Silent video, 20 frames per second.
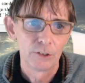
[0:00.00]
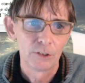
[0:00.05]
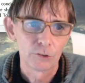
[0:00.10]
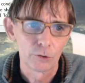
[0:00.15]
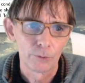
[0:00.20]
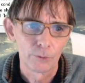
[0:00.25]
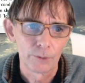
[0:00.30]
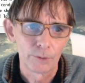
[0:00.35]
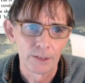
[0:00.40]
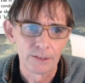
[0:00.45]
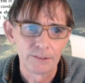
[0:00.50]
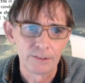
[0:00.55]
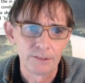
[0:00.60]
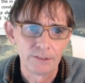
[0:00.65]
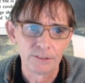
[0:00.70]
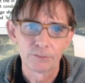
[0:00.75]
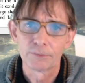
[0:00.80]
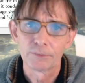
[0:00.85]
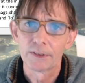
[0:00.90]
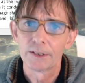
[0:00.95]
So it has
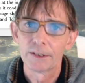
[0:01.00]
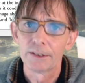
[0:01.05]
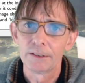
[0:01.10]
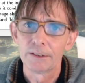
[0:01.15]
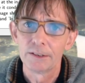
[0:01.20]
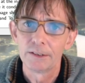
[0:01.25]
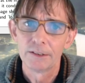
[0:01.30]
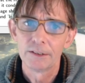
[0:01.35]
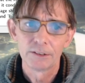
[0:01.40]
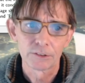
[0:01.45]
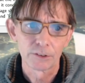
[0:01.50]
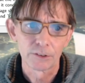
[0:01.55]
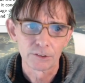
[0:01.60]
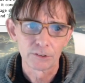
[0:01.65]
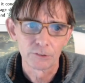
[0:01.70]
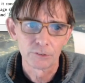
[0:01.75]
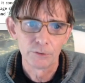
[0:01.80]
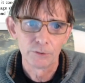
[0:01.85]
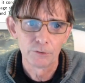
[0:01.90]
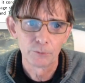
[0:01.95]
this funny
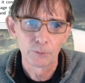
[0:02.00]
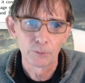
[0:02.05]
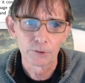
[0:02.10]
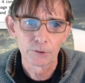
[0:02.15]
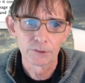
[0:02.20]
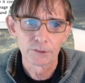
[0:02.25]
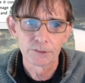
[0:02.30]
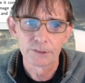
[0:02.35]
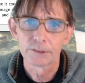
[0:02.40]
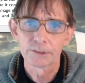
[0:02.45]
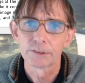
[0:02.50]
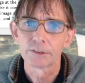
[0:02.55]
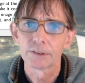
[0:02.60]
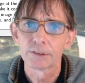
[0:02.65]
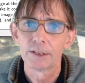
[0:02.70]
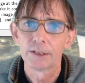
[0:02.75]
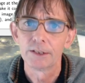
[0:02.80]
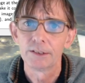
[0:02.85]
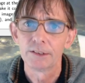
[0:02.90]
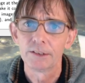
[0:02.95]
structure with the 4 transistors
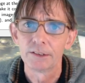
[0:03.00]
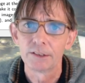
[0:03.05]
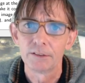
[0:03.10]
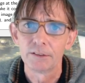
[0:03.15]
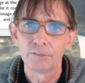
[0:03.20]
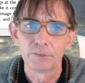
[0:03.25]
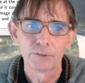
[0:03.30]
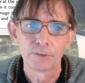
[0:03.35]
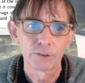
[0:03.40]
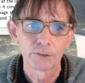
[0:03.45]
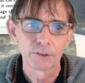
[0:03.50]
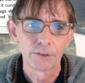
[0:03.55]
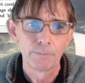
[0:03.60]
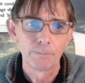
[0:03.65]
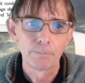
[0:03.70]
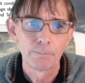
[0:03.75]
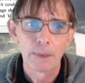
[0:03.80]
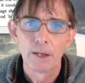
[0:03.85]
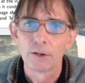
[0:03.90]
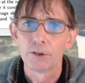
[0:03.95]
and this inverter,
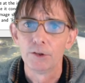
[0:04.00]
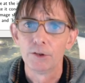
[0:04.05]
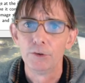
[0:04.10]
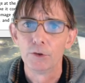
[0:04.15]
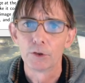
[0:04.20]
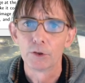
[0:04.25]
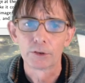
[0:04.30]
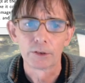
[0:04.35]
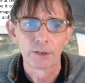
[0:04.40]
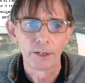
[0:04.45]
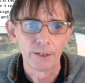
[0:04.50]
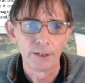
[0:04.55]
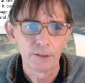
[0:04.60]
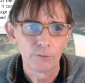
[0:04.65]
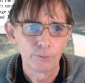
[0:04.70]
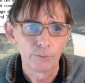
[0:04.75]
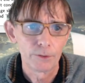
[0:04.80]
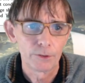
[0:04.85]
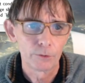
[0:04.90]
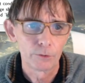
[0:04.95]
the NOT
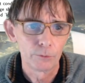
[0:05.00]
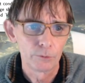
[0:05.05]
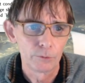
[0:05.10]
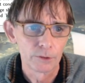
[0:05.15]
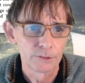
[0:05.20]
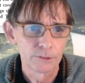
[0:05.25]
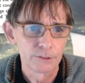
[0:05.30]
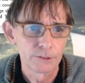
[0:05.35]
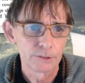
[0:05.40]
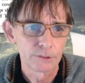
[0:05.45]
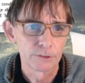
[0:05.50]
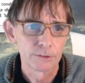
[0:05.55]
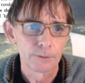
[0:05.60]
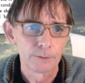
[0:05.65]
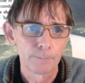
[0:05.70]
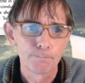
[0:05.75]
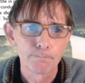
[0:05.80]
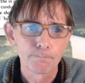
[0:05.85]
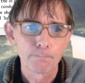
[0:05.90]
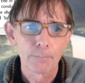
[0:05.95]
gate with the 2 transistors,